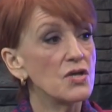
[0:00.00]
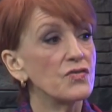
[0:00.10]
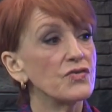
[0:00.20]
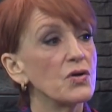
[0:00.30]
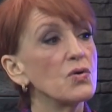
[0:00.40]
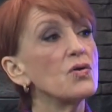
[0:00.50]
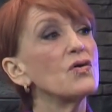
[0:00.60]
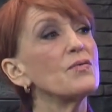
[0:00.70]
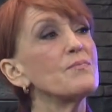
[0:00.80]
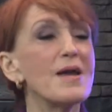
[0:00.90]
So
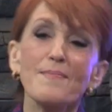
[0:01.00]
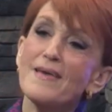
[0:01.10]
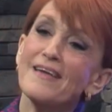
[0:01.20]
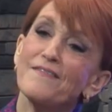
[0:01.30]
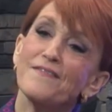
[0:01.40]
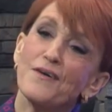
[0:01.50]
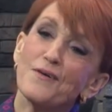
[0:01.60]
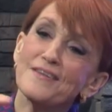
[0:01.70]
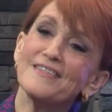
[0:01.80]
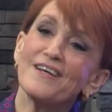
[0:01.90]
maybe in
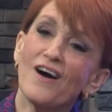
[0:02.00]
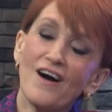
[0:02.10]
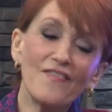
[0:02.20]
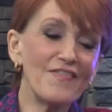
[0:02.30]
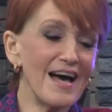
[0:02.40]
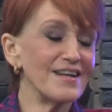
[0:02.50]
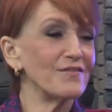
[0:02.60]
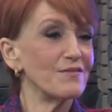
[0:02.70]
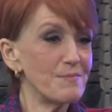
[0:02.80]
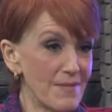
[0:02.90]
focusing on that
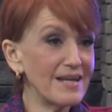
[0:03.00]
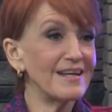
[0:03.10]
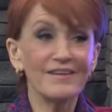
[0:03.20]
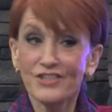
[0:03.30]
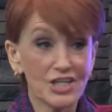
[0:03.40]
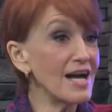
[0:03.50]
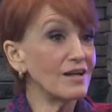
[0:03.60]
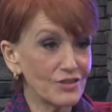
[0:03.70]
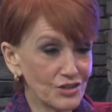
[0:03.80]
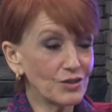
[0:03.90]
remaining
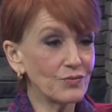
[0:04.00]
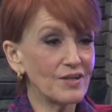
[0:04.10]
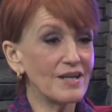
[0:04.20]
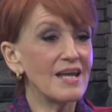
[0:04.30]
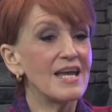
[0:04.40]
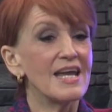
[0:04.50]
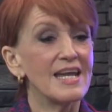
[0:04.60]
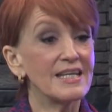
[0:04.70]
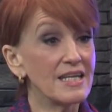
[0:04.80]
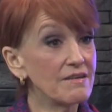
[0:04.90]
children,
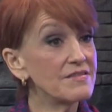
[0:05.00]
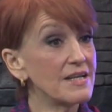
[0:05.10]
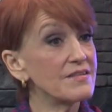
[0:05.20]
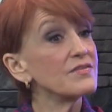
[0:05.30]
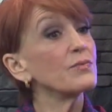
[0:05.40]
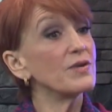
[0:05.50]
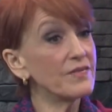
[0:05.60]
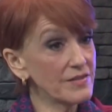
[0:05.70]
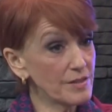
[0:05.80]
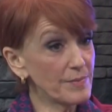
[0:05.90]
it gives us the
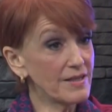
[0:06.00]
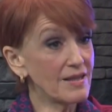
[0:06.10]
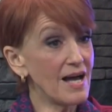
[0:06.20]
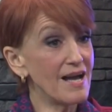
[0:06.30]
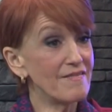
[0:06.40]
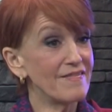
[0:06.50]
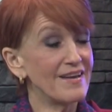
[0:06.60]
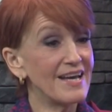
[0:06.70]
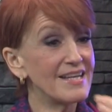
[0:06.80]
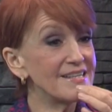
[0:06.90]
reason to be alive
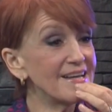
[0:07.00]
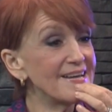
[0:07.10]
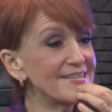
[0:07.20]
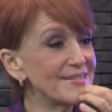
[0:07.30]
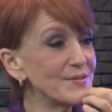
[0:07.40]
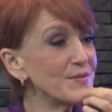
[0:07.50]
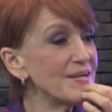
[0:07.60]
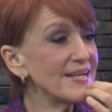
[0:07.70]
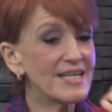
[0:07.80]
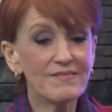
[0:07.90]
and to
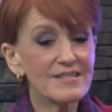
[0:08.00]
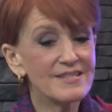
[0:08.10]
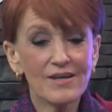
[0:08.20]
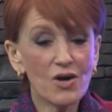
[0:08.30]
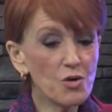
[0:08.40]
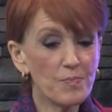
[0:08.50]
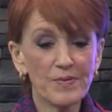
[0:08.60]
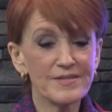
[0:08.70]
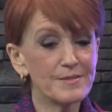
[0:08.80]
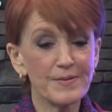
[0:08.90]
give us the hope
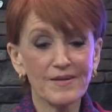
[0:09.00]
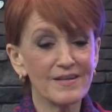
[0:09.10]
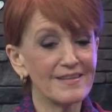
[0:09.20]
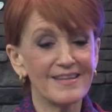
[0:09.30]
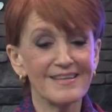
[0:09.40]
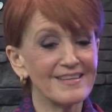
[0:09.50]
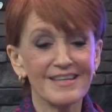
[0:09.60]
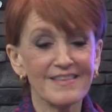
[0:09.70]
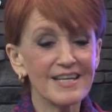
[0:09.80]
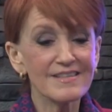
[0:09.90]
and spirit
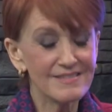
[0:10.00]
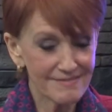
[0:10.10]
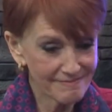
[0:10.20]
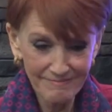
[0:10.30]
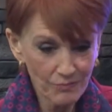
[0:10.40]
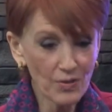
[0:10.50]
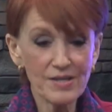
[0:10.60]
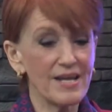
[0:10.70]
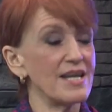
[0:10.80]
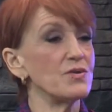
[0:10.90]
that things,
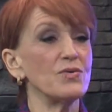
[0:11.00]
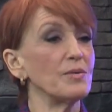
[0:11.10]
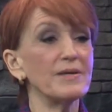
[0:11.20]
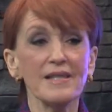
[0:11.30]
one day you will be